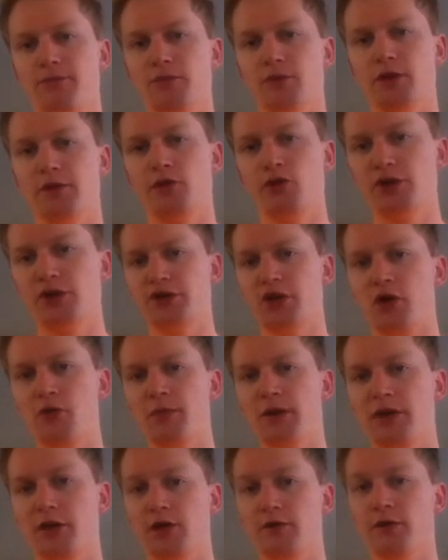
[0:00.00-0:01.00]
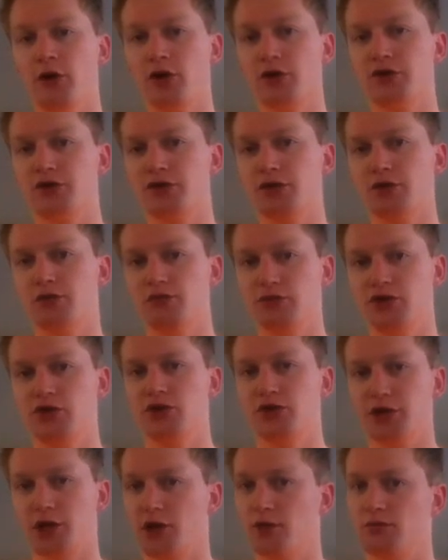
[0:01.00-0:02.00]
you've told me that you've lost 2
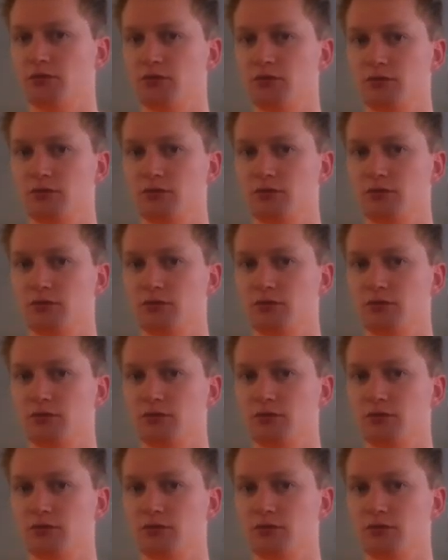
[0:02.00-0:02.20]
stone.